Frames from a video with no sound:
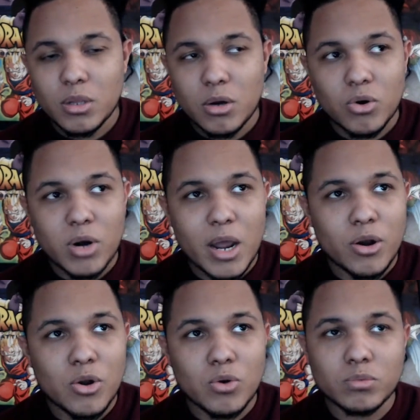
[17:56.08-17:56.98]
I don't
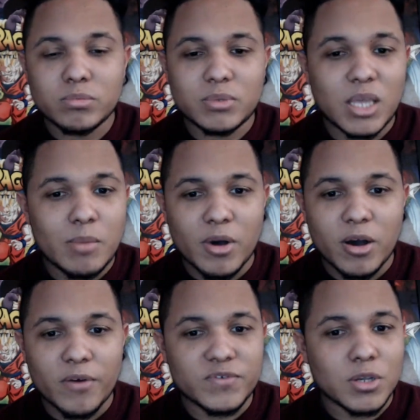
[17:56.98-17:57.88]
know,
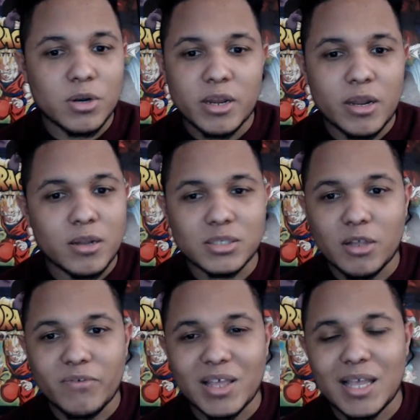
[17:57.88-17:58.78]
debuffs or and
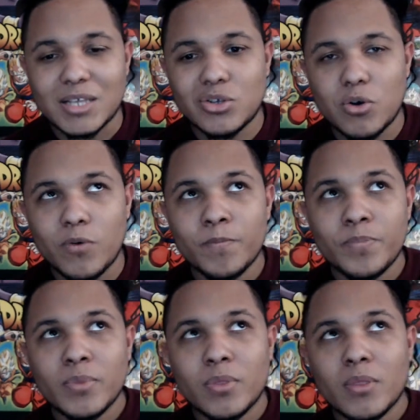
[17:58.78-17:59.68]
stuff like that. So
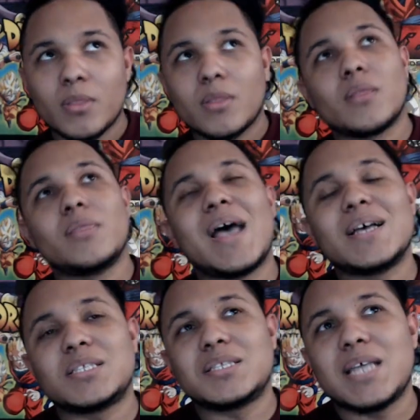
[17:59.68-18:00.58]

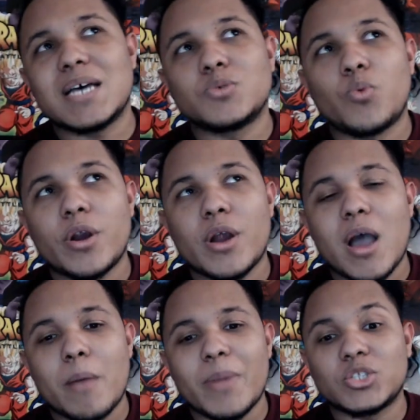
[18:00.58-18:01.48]
that's where
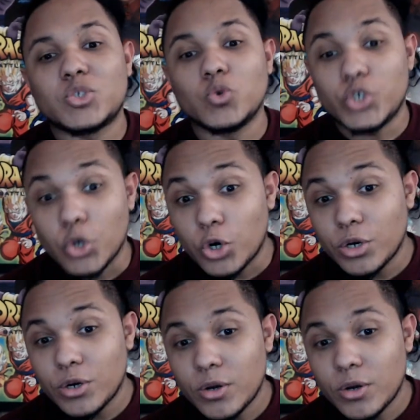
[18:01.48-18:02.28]
I'm not too sure.